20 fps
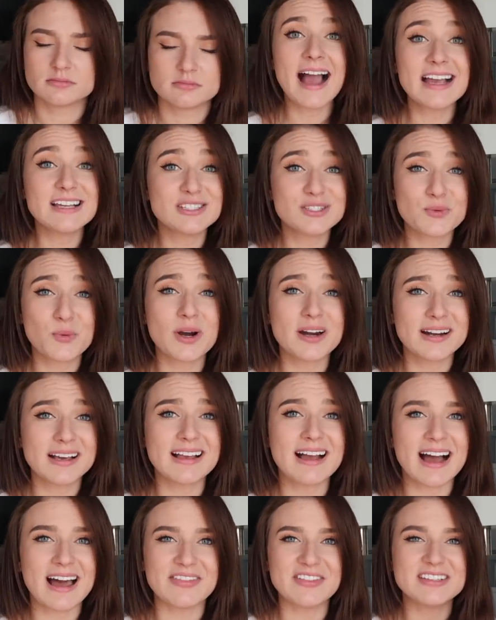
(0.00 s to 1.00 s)
I swear to
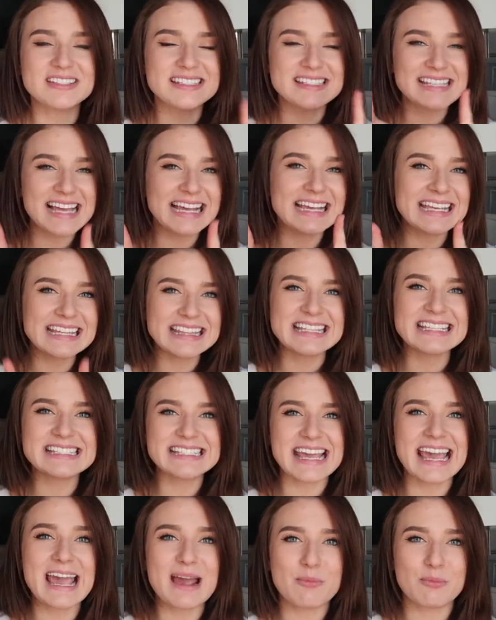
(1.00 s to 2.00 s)
God, the second
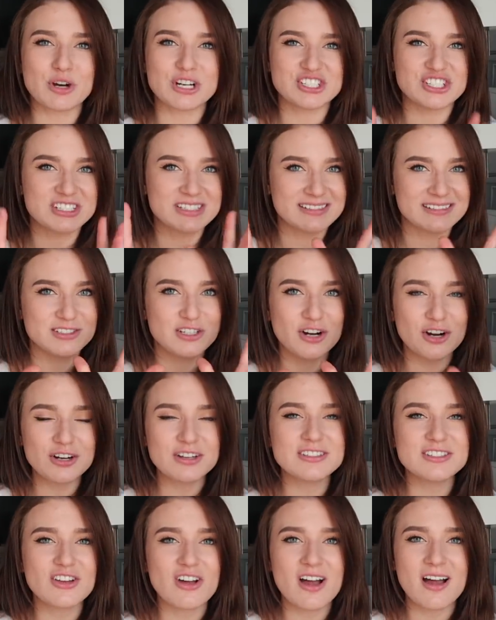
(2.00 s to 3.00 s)
this camera just
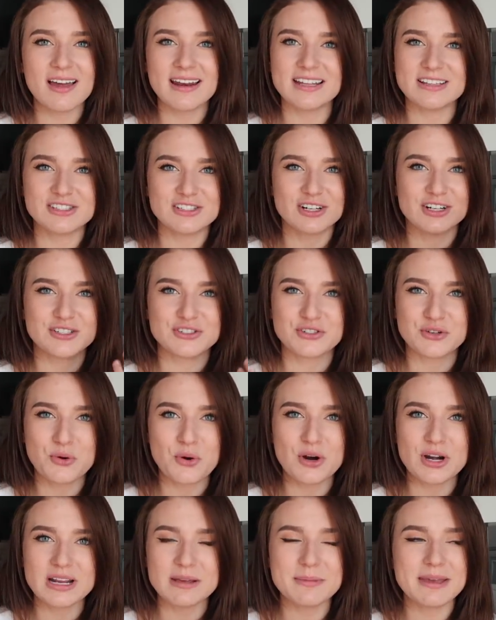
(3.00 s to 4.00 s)
turns on and starts
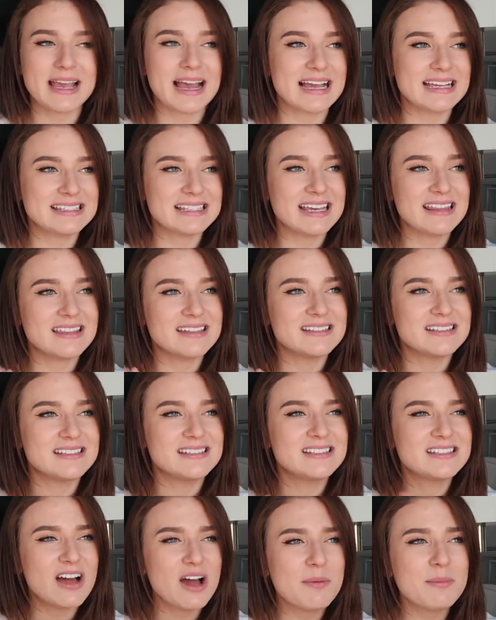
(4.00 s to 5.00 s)
recording me, I say the
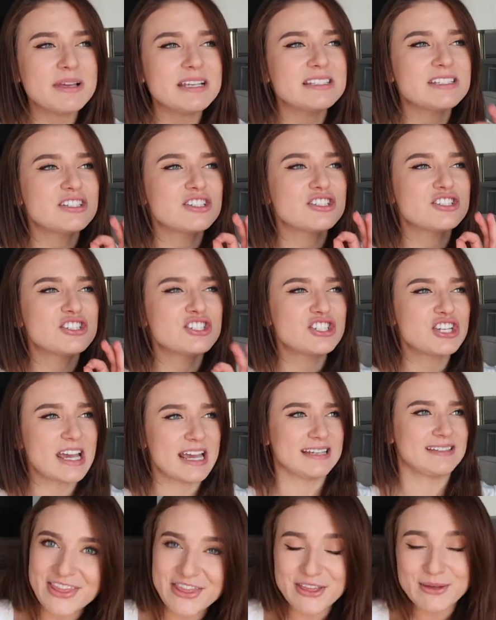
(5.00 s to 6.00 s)
dumbest,
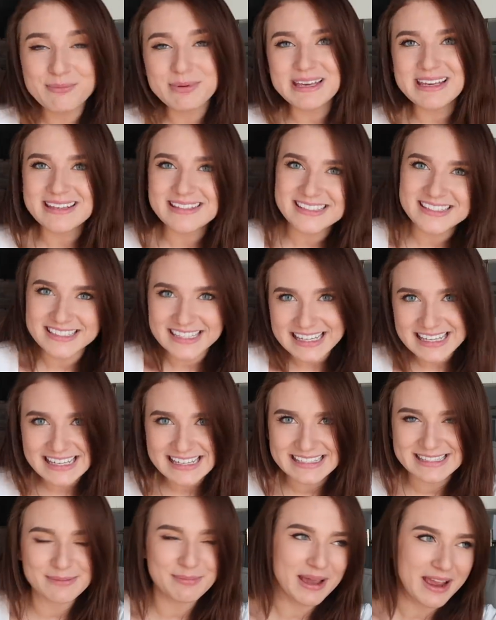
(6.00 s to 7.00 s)
the bee's
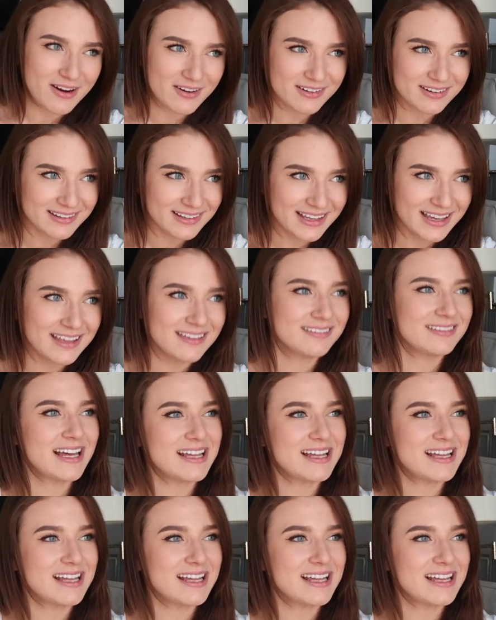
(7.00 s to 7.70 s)
knees apparently.